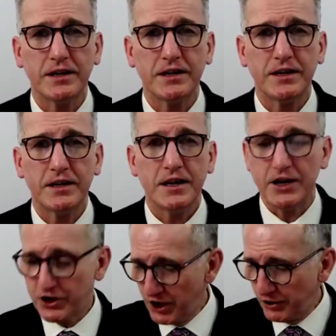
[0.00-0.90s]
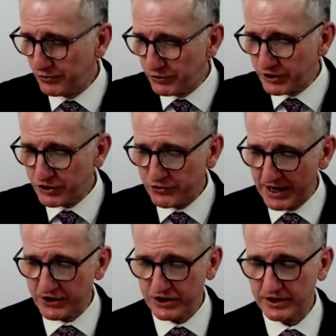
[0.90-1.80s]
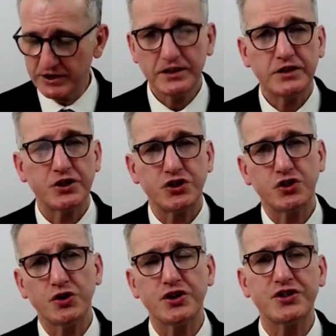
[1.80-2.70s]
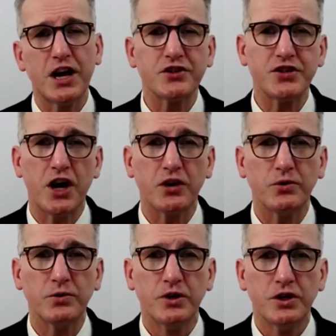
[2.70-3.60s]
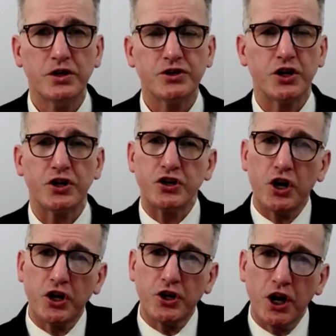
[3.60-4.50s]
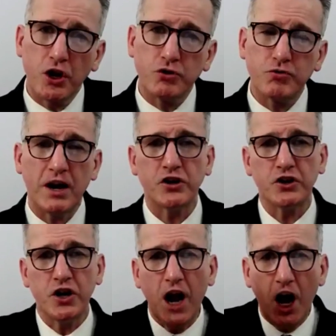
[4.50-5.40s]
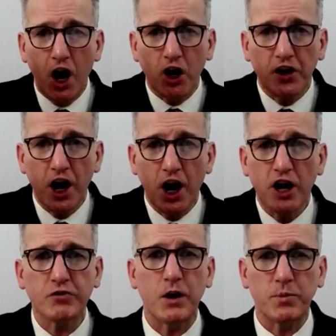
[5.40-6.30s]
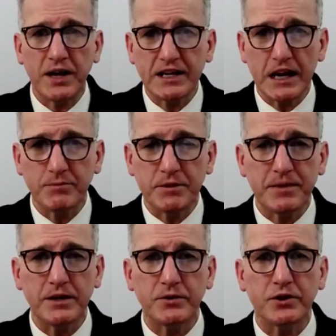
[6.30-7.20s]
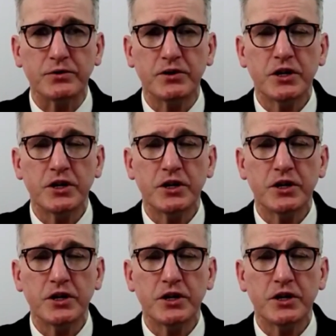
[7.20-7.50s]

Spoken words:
and you go through the strategy to shorten your sales cycle so you're not on the low ground and you're on the high ground when they come to meet you,